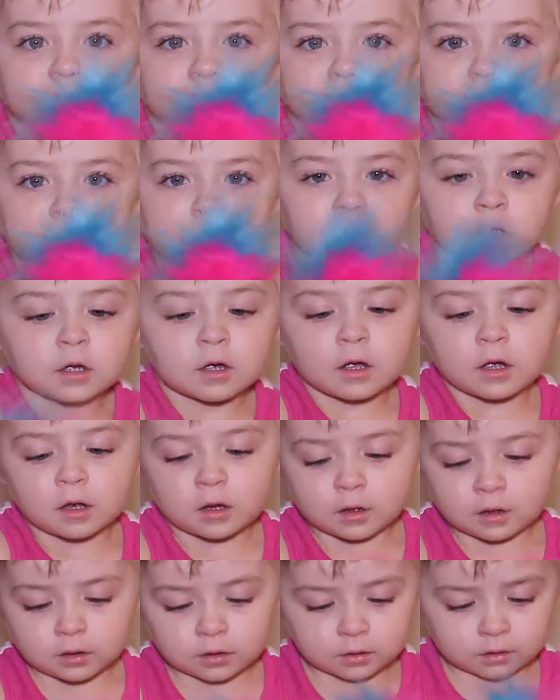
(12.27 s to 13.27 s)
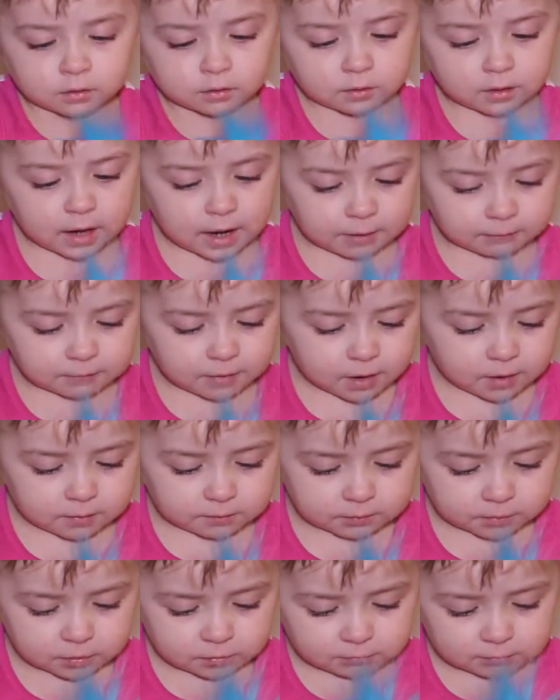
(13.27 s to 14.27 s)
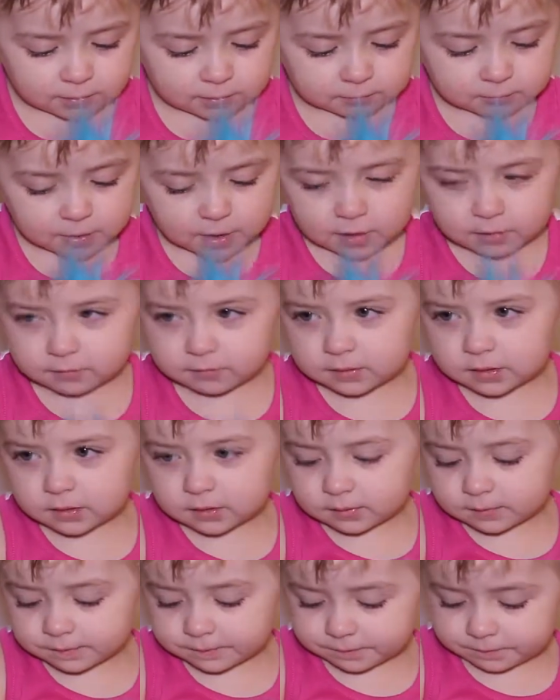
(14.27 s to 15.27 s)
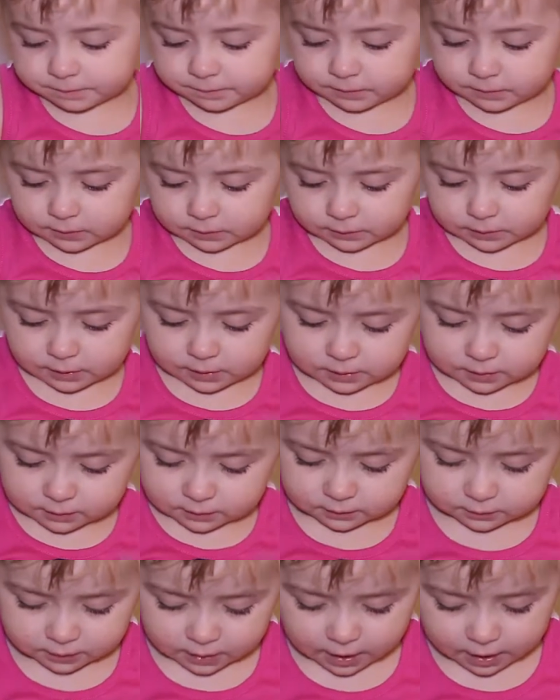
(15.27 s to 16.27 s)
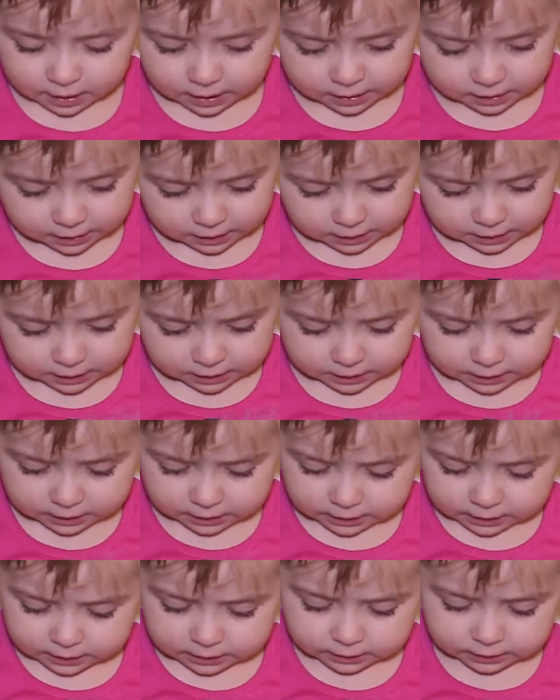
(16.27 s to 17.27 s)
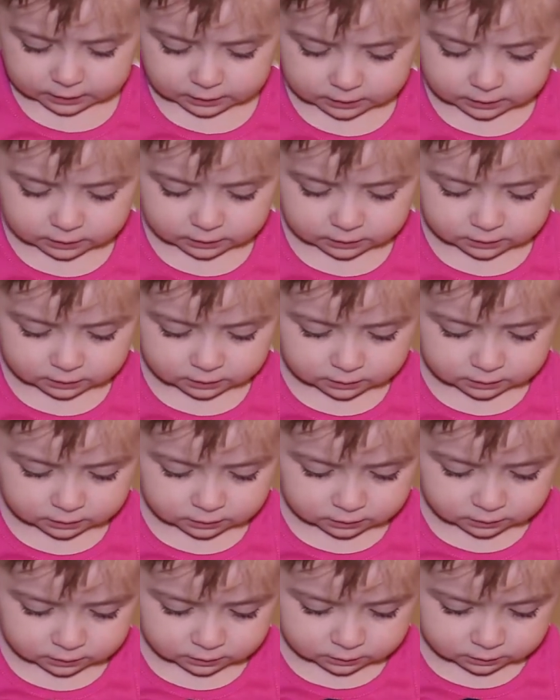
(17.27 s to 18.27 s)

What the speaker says: It's hair dances to your favorite beats. I think you have to press its belly